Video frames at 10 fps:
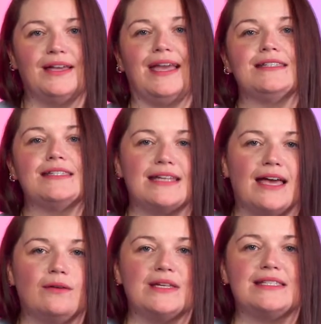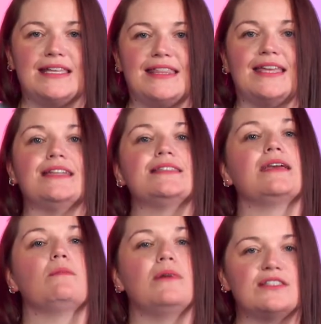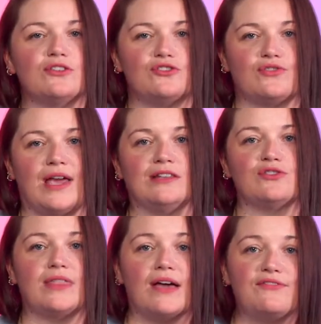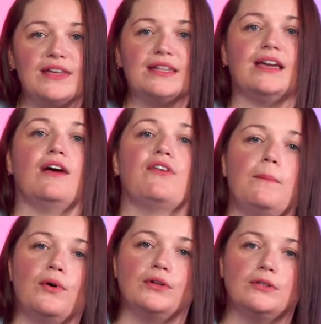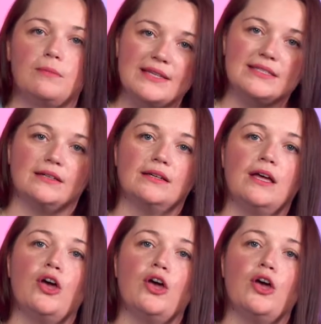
Instead, we see things like muscle strains or that feeling of a pulled muscle,